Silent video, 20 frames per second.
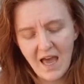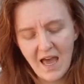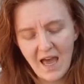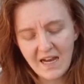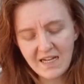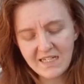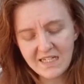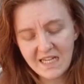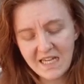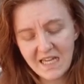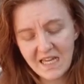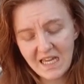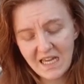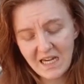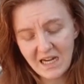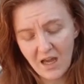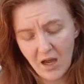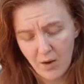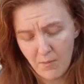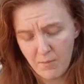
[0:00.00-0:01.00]
"and
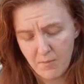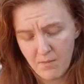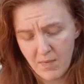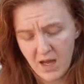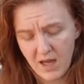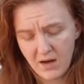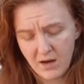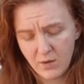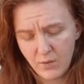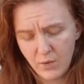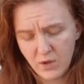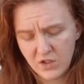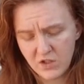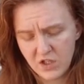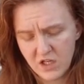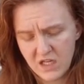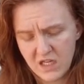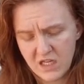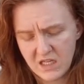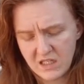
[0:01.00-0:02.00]
in a manner which
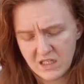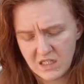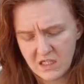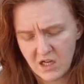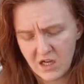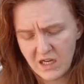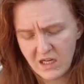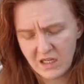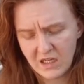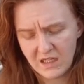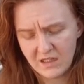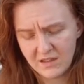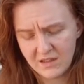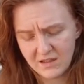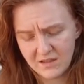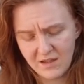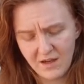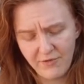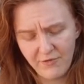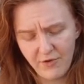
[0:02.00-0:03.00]
he is likely to
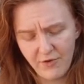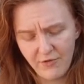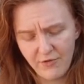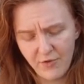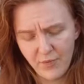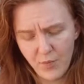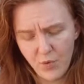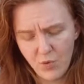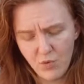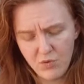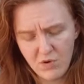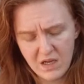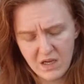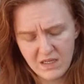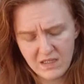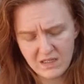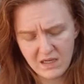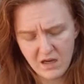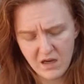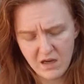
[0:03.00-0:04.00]
suffer from all
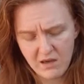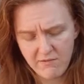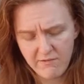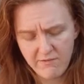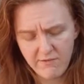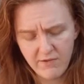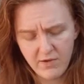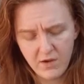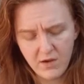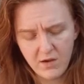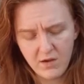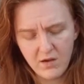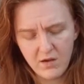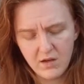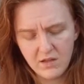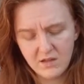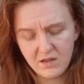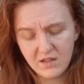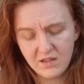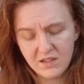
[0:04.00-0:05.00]
his life."
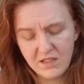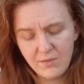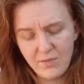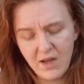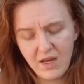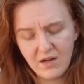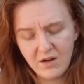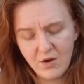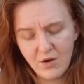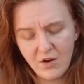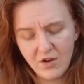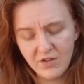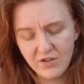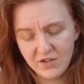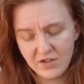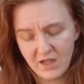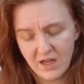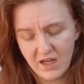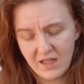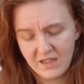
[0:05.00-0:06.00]
Darcy made no
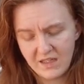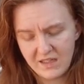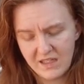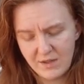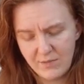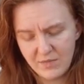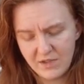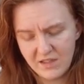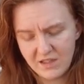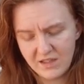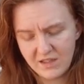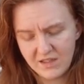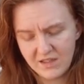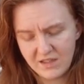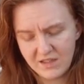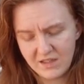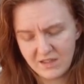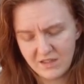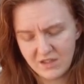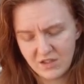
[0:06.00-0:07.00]
answer, and seemed
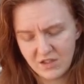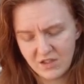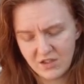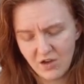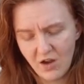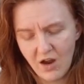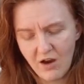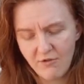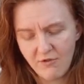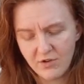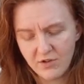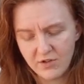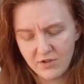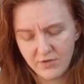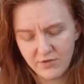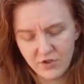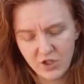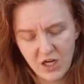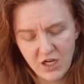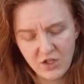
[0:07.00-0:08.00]
desirous
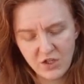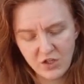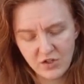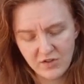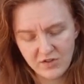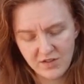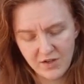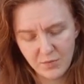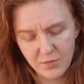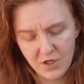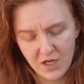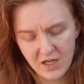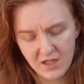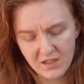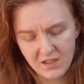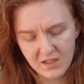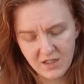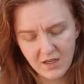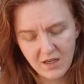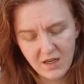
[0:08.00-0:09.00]
of changing the
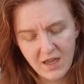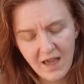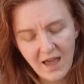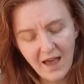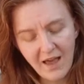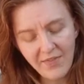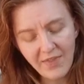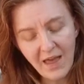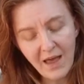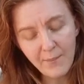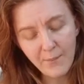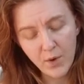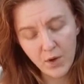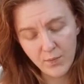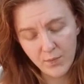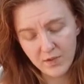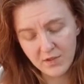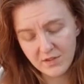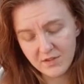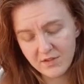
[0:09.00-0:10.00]
subject. At that
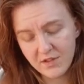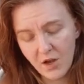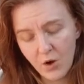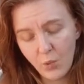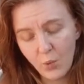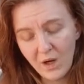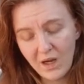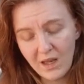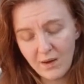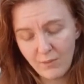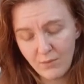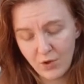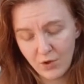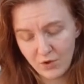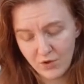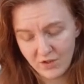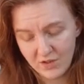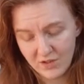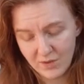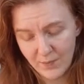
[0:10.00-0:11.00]
moment Sir William
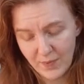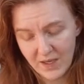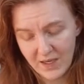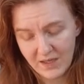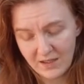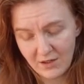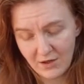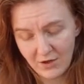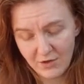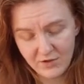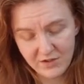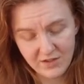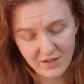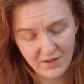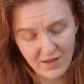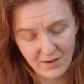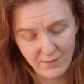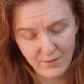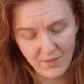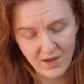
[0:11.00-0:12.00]
Lucas appeared close to
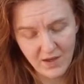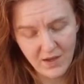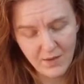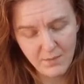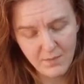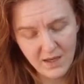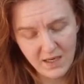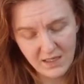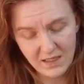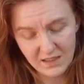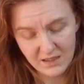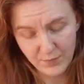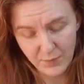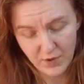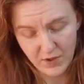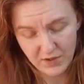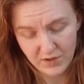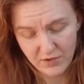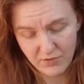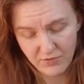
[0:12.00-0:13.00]
them, meaning to
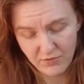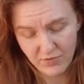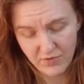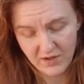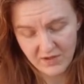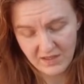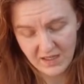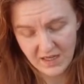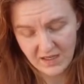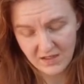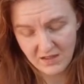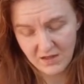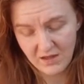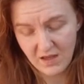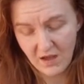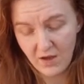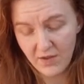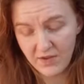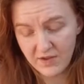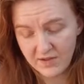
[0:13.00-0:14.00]
pass through the set to
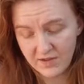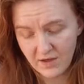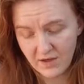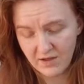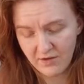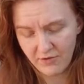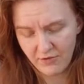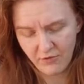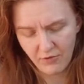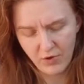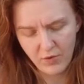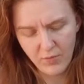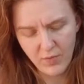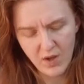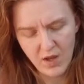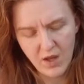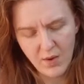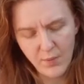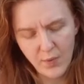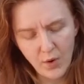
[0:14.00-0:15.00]
the other side of the room,
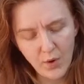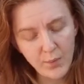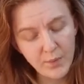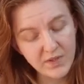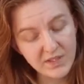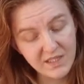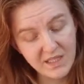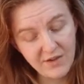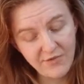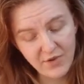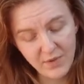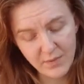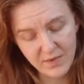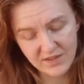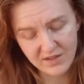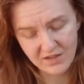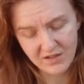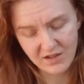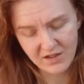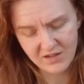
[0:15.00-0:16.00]
but on perceiving
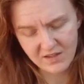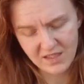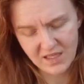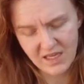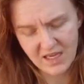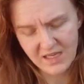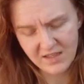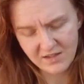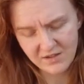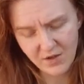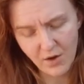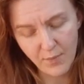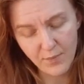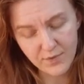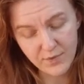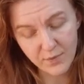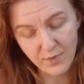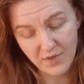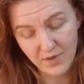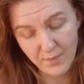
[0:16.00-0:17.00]
Mr. Darcy he
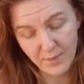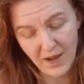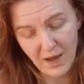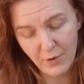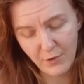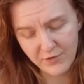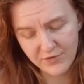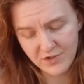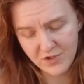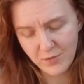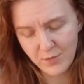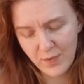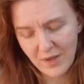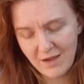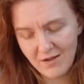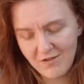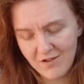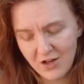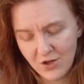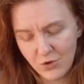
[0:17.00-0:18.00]
stopped with a bow of
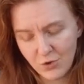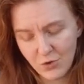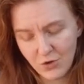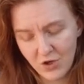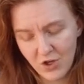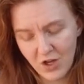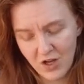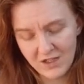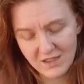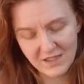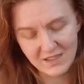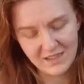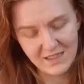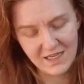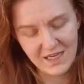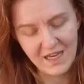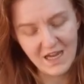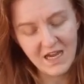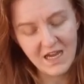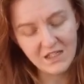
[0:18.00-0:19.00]
superior
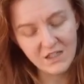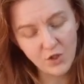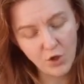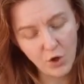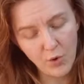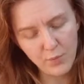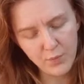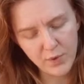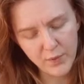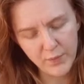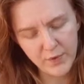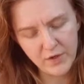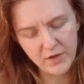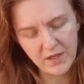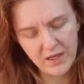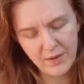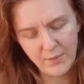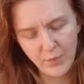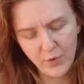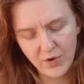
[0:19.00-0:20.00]
courtesy to compliment
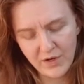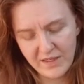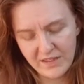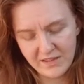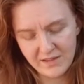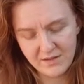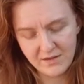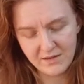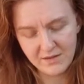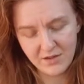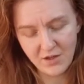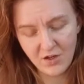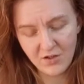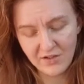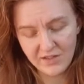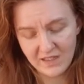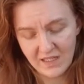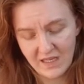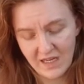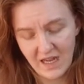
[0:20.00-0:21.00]
him on his
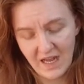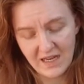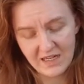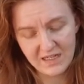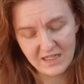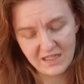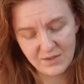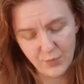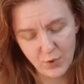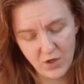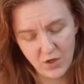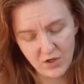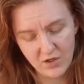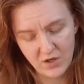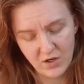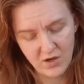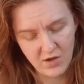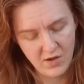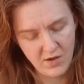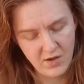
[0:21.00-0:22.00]
dancing and his
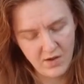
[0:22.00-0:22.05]
partner.